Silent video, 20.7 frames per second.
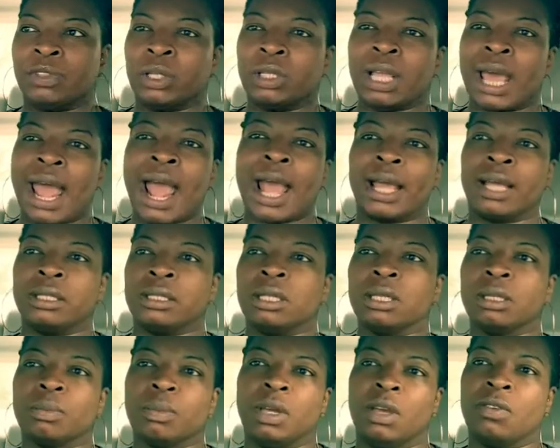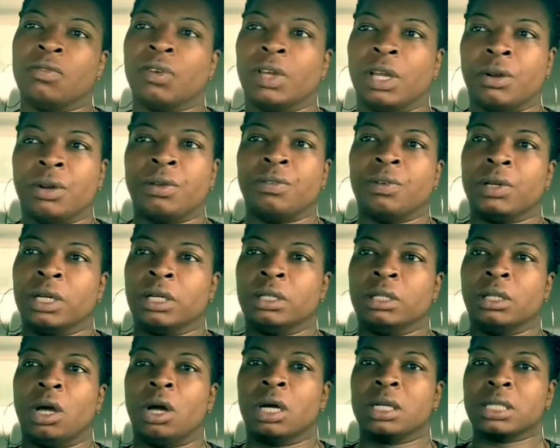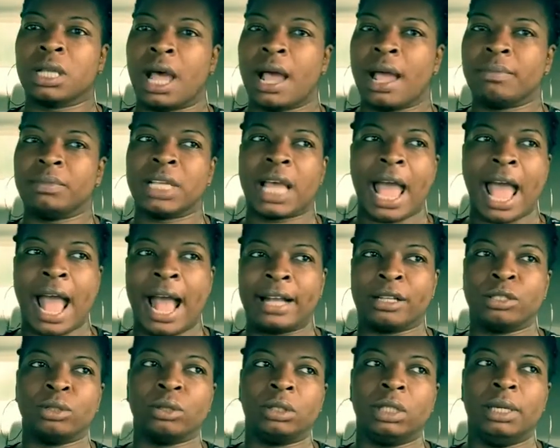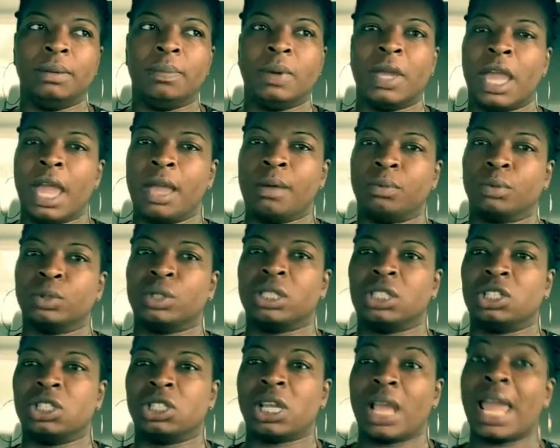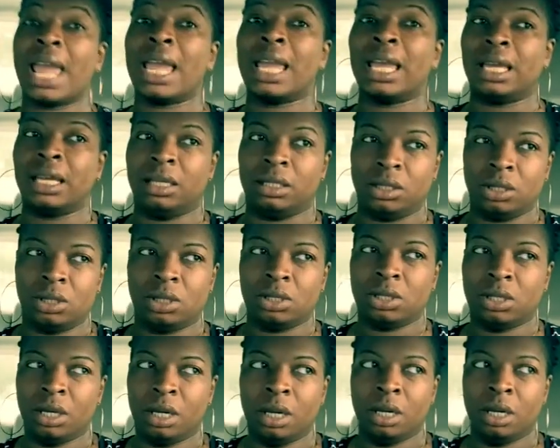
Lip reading: that, it took me a very, very long time to actually be able to change